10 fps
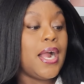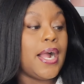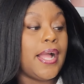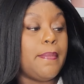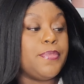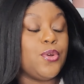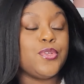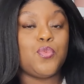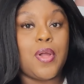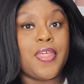Um, there
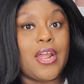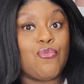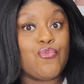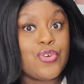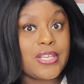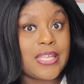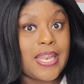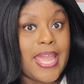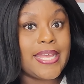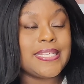was one that I really
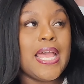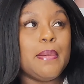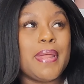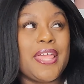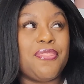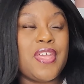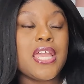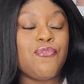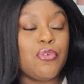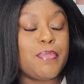liked, but I
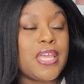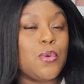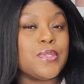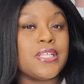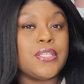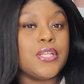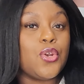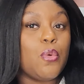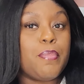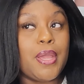think for me it was a
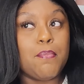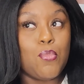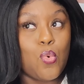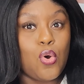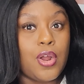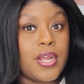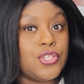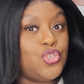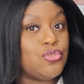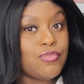little bit more
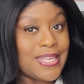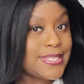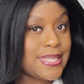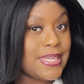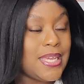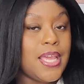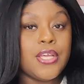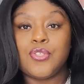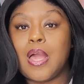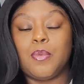dressy.
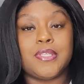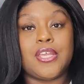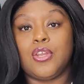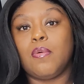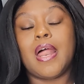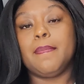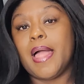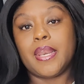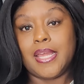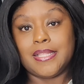So I was like, you know what, I'm
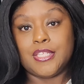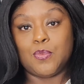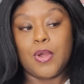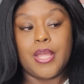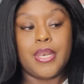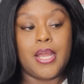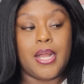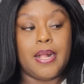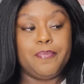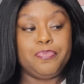not gonna get this one.
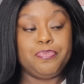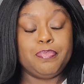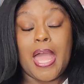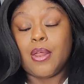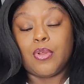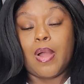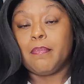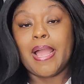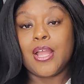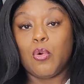Um, I don't know, I
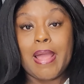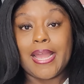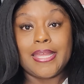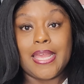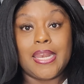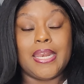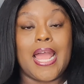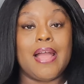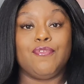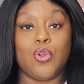might go back and get it.
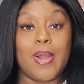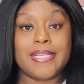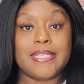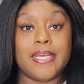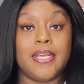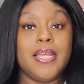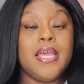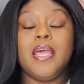I have no idea.